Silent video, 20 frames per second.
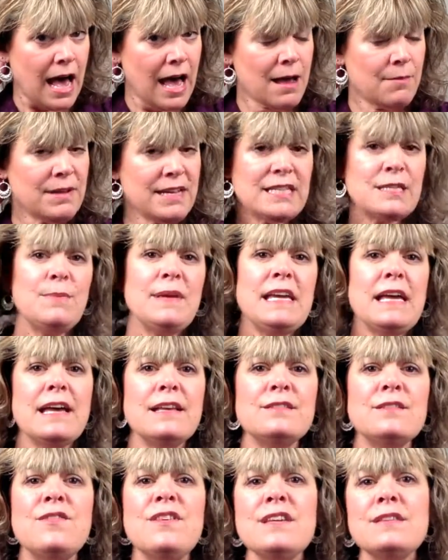it's
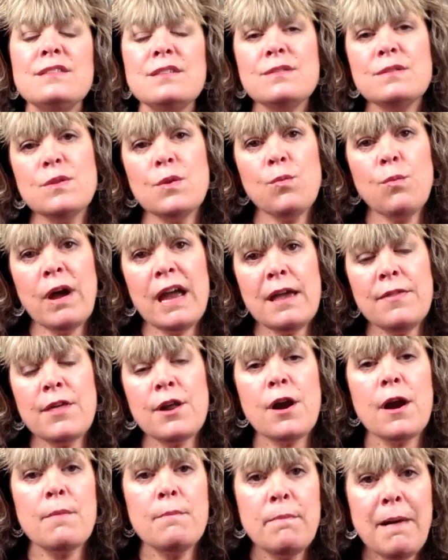because this is the way
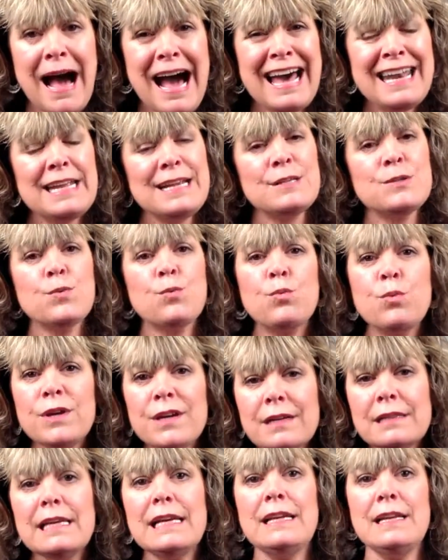that our bodies
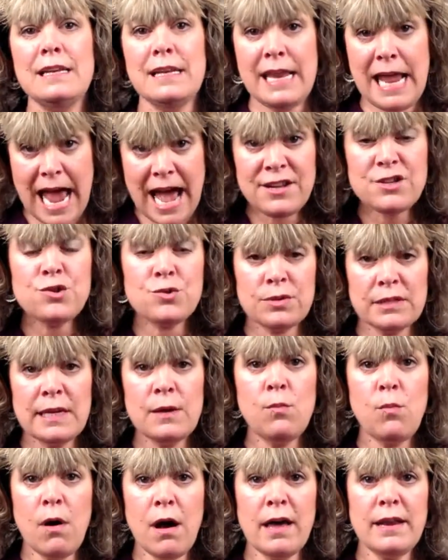really
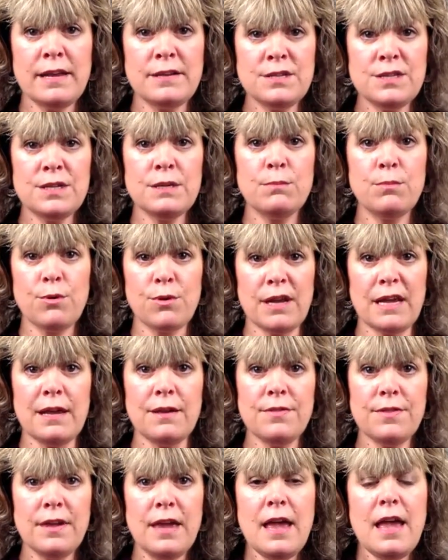naturally want us to
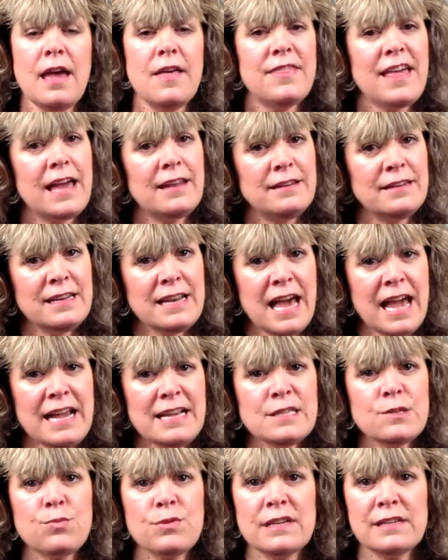breathe. That
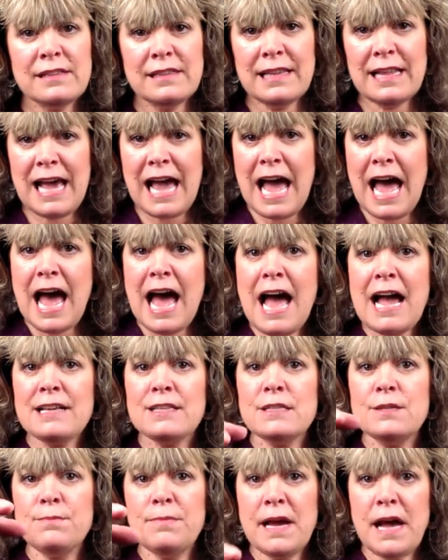nice
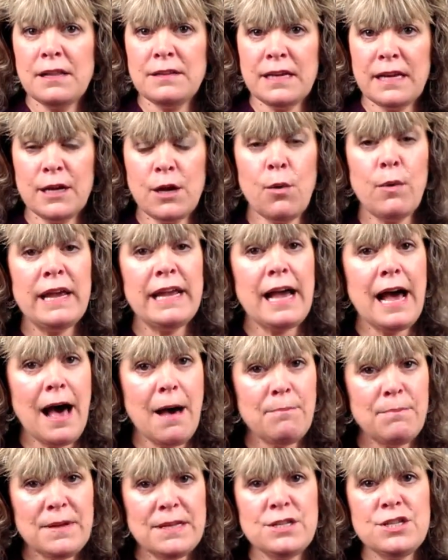relaxed belly going
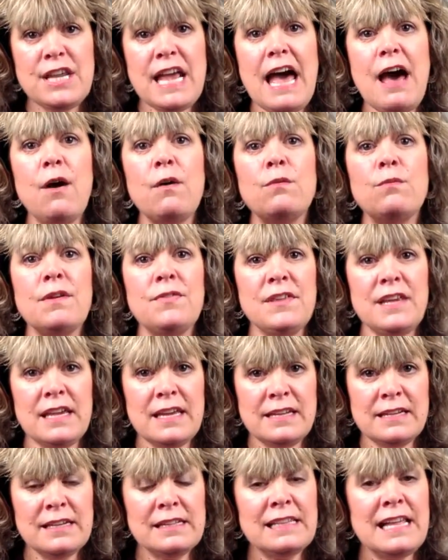up and down with
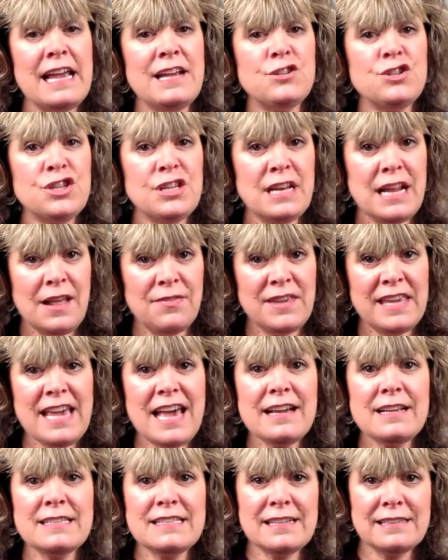the inhalation and the
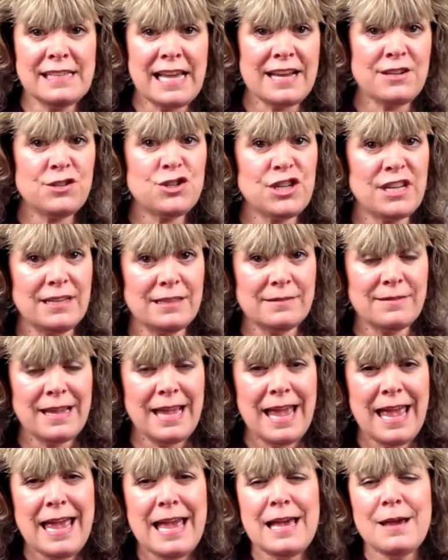exhalation.
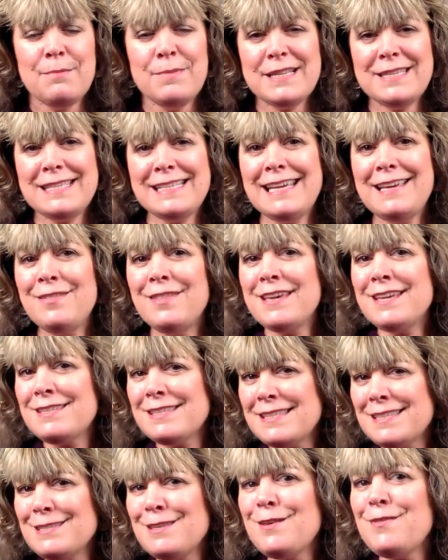But see, this
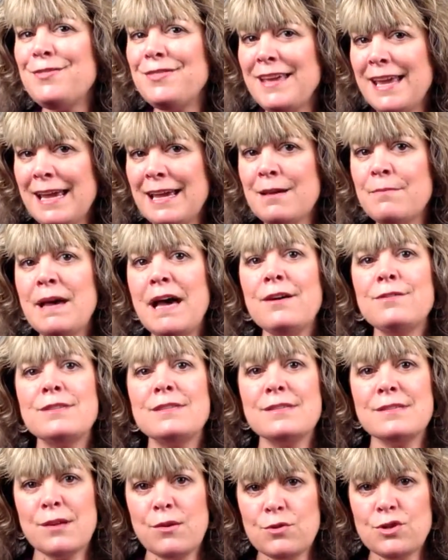is the thing about
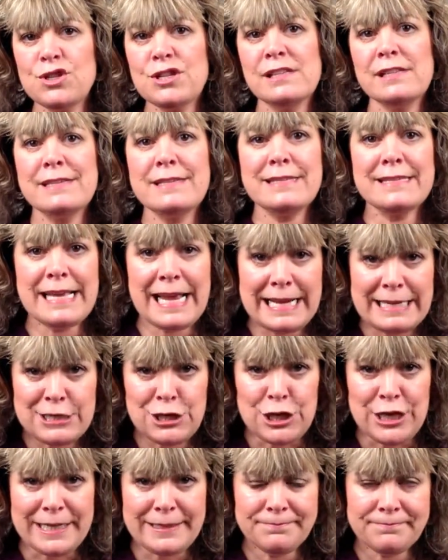
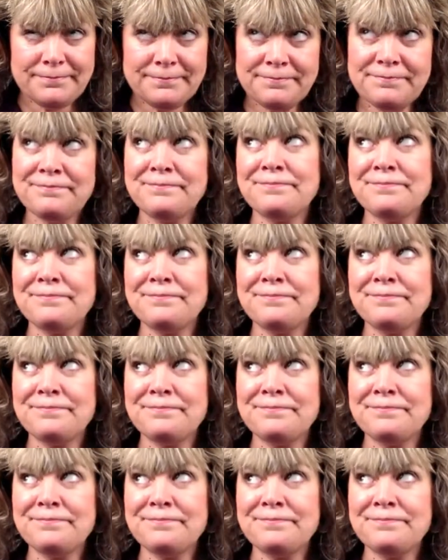socialization.